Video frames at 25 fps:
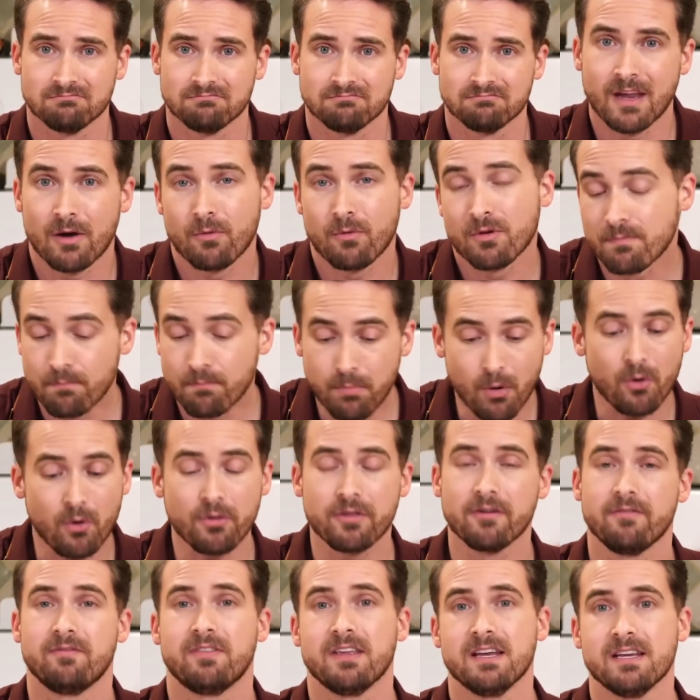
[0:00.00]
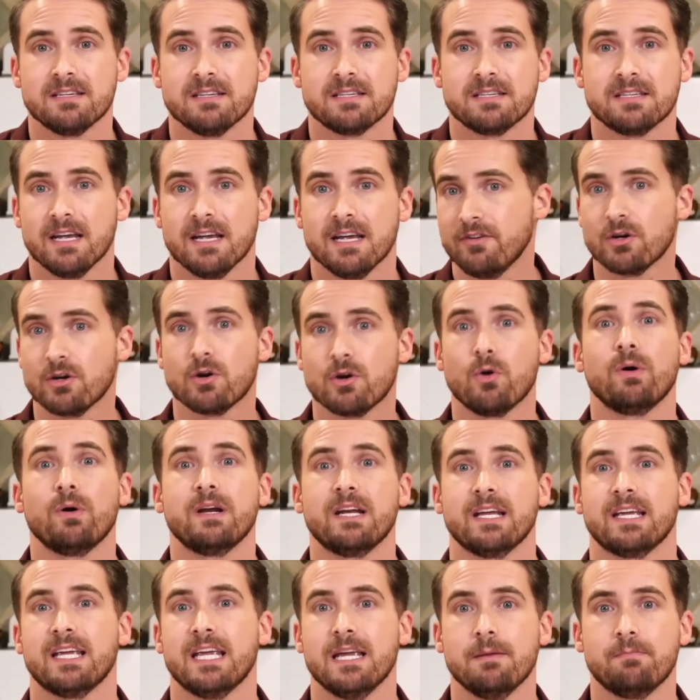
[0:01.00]
Now with both of these, if you're going
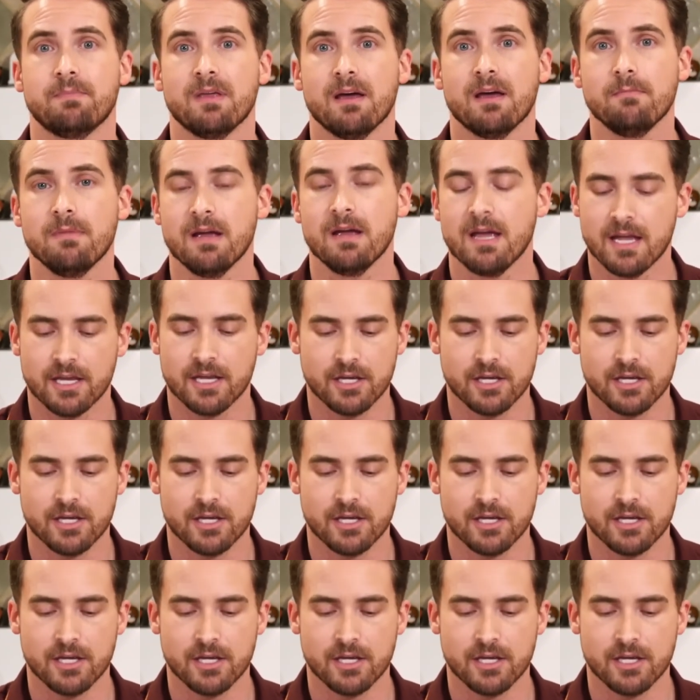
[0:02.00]
to keep them,